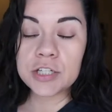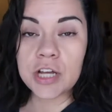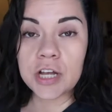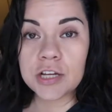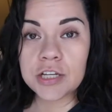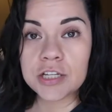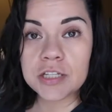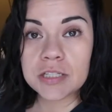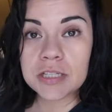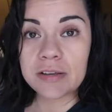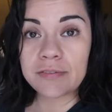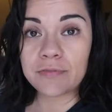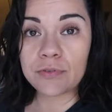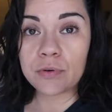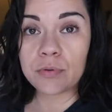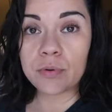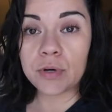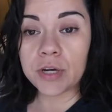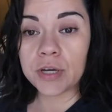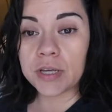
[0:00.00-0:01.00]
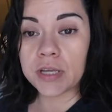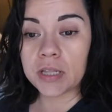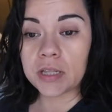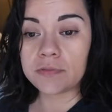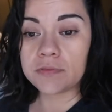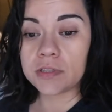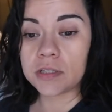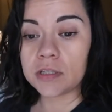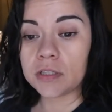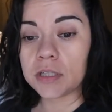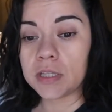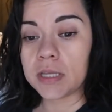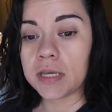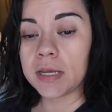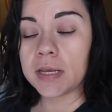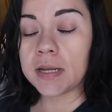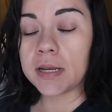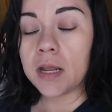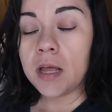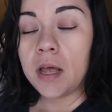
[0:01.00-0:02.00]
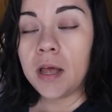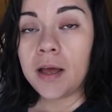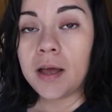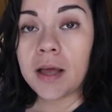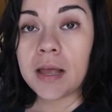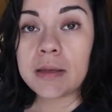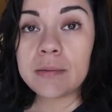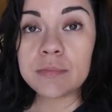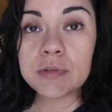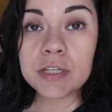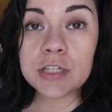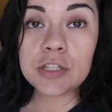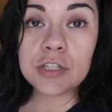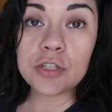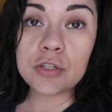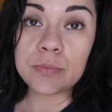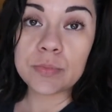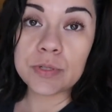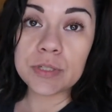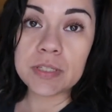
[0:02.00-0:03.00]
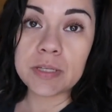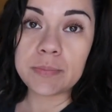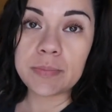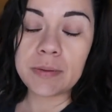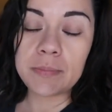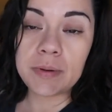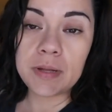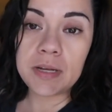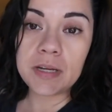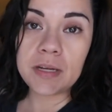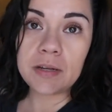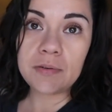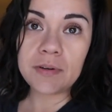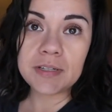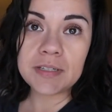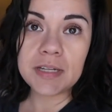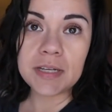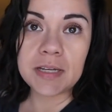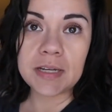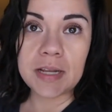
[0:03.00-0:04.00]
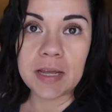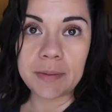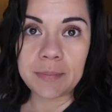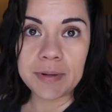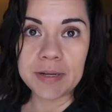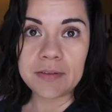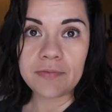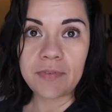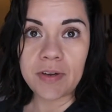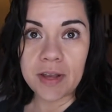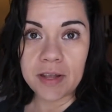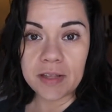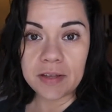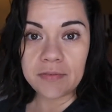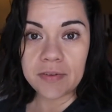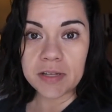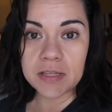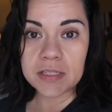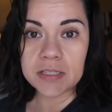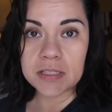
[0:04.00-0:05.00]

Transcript: Jack just left for work. He left a little late. I'm like super sleepy, but he didn't want to take a nap, but he finally fell